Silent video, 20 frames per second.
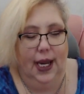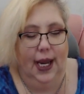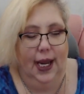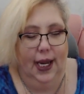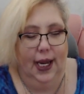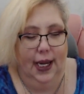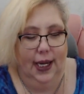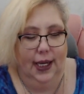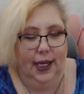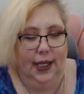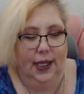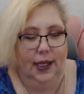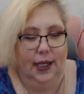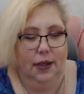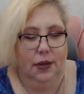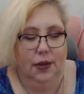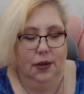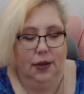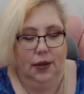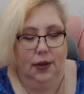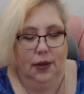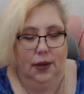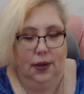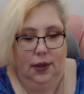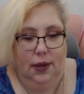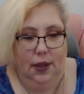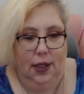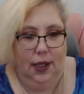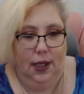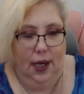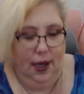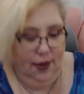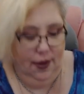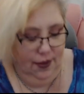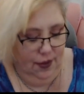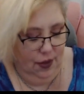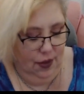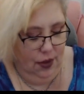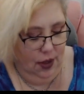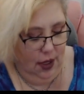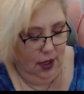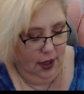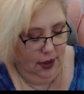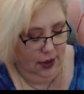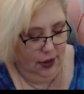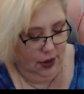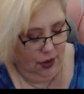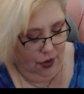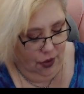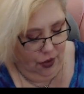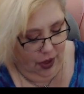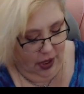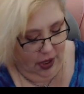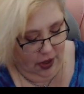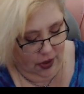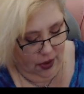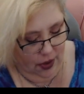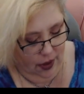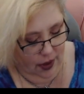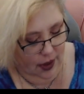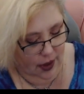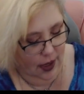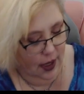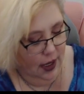and are so critical.